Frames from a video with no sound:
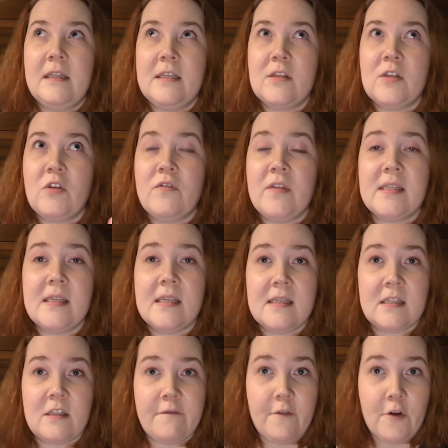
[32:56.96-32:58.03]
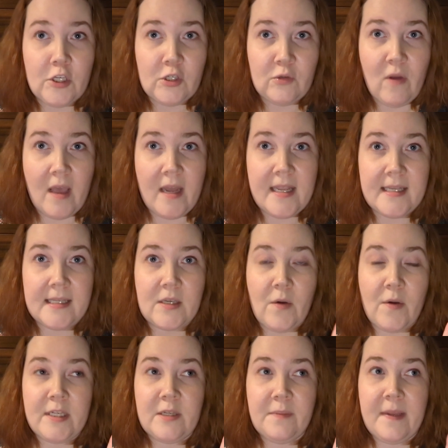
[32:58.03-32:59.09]
So this is, the first one is
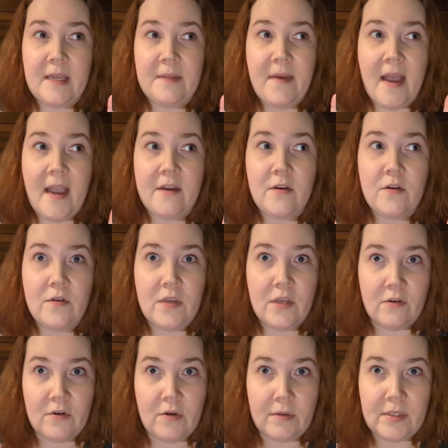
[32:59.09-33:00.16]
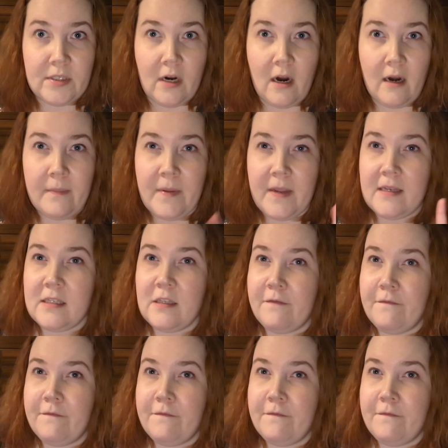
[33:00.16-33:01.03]
going to be my New Year, New Start, because the